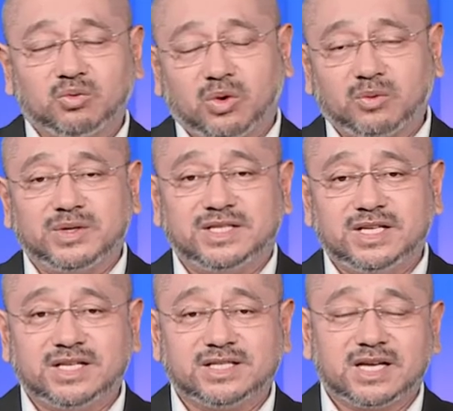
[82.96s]
what we
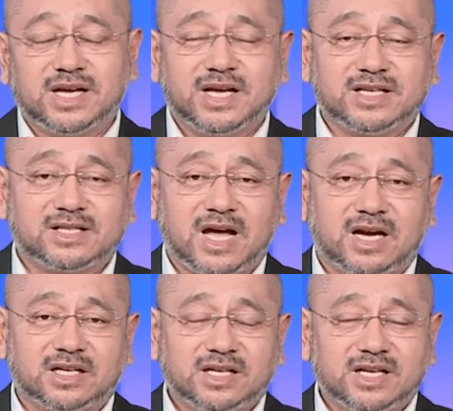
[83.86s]
see is, is
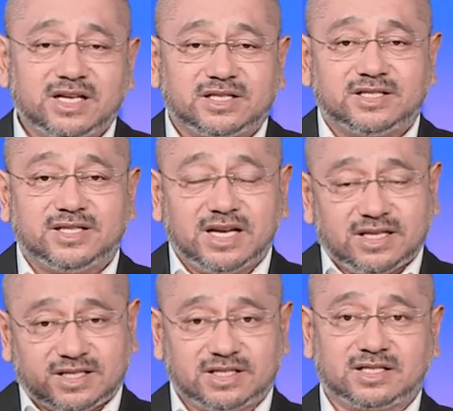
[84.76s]
that its
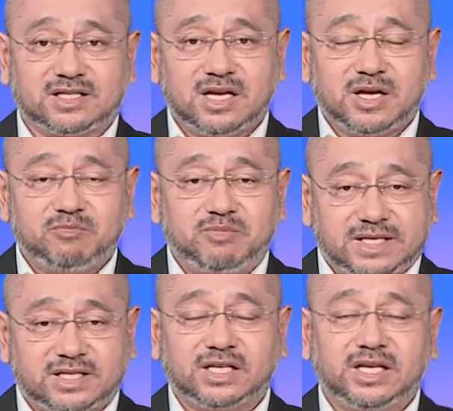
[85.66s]
genesis
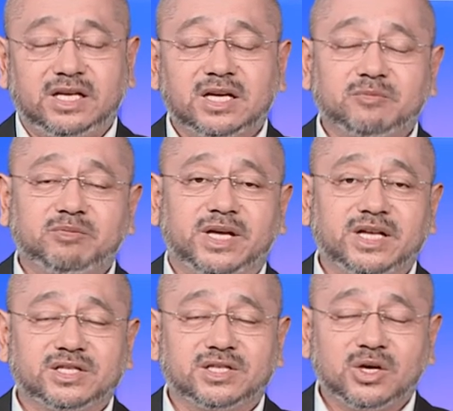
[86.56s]
basically
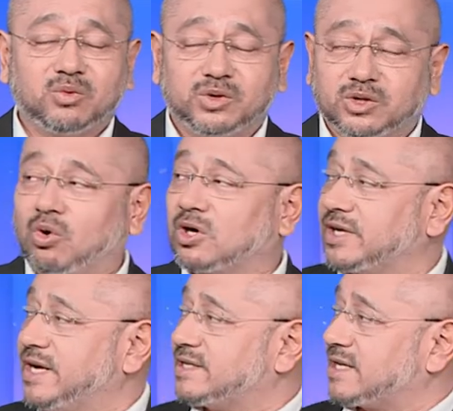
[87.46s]
begins with the
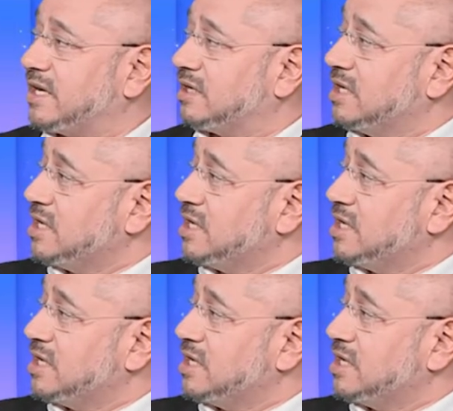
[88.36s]
Watergate scandal.